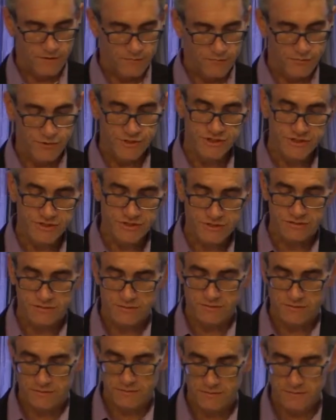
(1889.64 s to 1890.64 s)
Bridges.
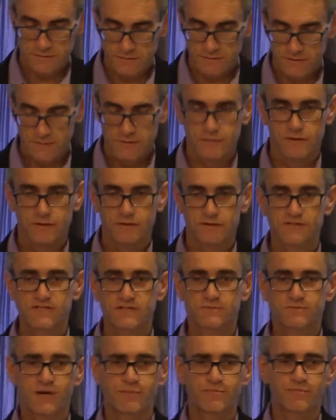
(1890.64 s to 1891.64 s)
This
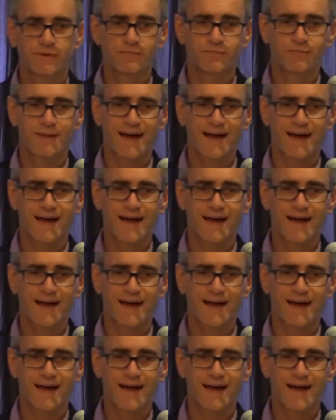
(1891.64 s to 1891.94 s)
is my BIM